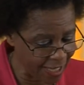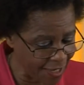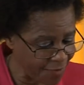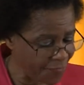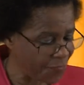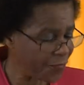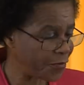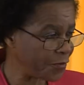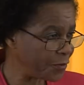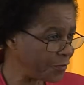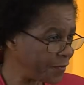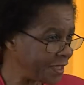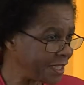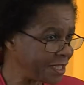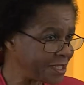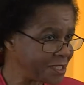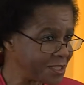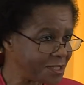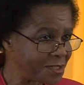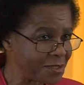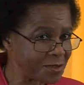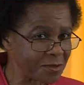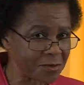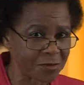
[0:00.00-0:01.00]

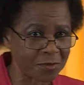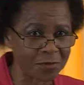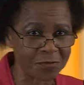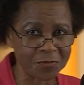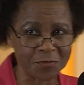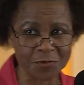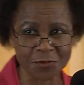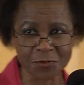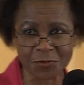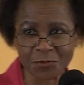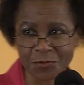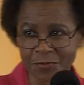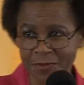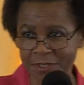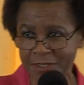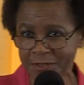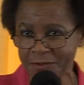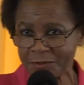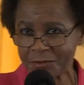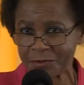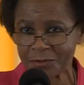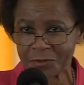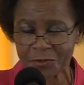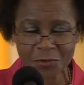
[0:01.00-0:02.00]
affirmation of the
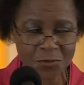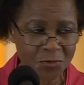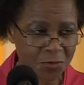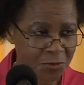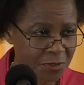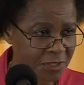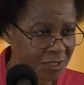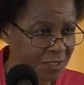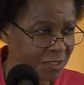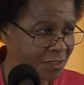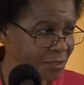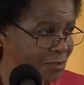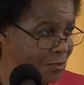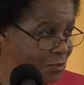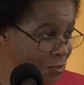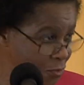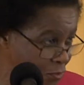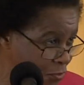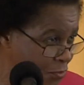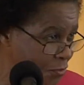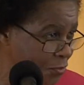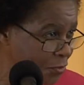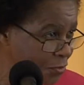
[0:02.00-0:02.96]
woman who is you